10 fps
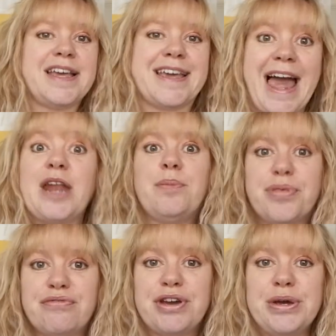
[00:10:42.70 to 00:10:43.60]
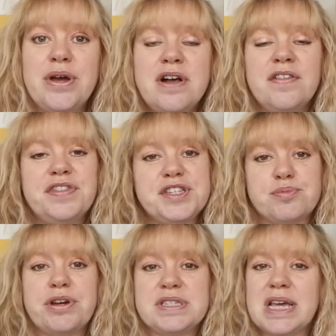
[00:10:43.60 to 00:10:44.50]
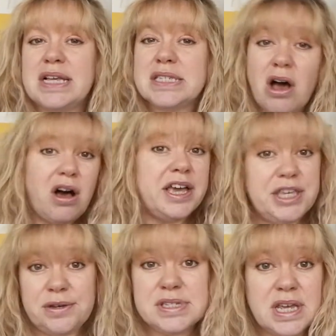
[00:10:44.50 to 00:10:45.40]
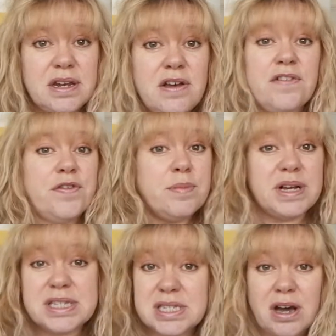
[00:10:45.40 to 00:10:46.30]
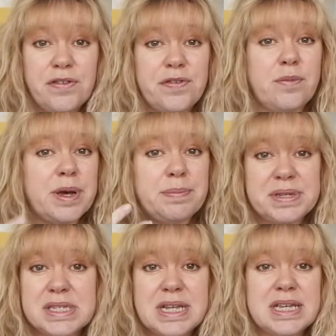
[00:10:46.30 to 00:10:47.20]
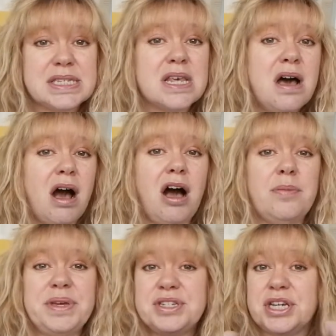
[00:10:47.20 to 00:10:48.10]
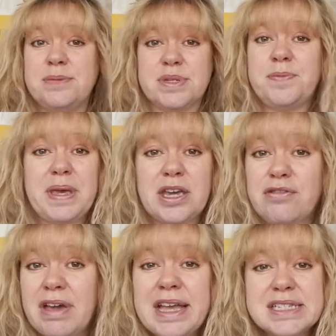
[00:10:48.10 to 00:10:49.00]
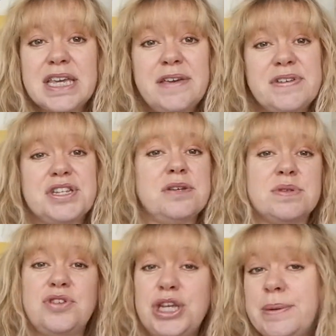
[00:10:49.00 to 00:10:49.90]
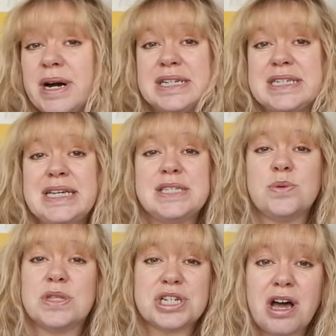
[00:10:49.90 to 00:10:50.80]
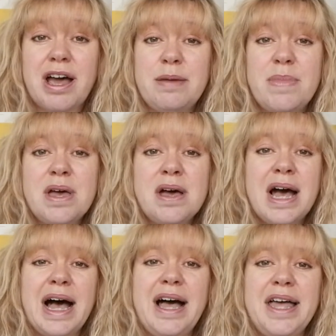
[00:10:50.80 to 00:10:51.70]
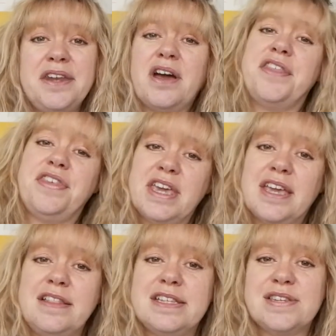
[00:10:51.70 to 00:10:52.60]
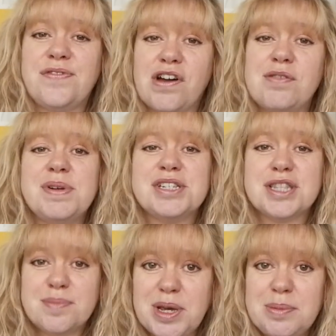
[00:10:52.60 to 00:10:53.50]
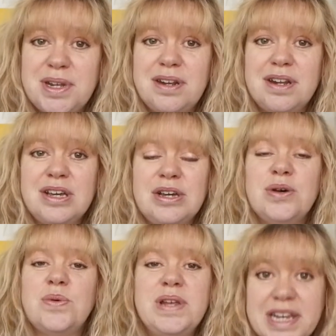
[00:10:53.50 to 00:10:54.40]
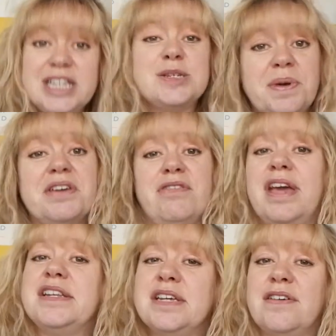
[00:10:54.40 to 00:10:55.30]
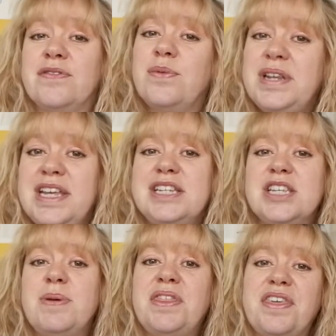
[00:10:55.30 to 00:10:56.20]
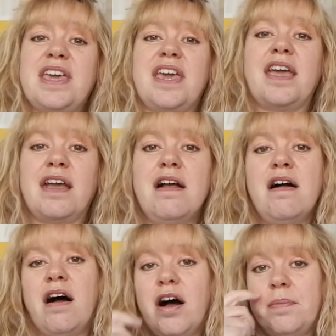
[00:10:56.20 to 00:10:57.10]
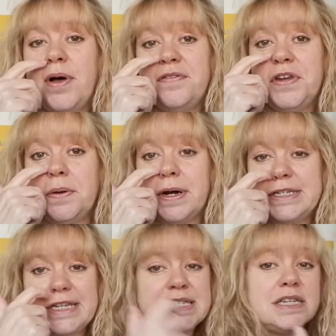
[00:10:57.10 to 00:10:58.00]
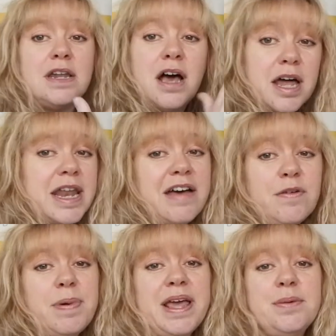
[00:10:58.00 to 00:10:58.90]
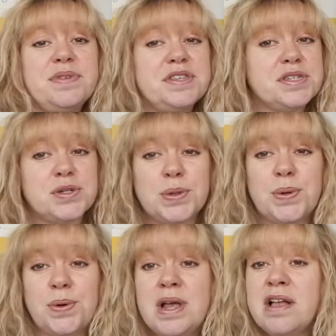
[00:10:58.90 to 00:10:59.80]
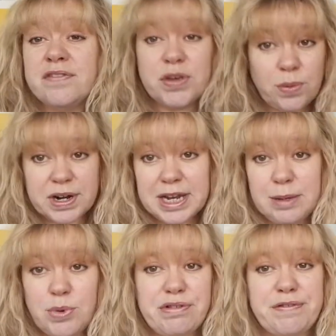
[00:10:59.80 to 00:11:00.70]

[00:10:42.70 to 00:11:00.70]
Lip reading: gallop through this process. I use it for myself on my business in terms of being creative, in terms of new ideas all the time. And I think in this environment at the moment, we need to be creative. We need to be thinking of new ideas and have a play with this tool. If you want any more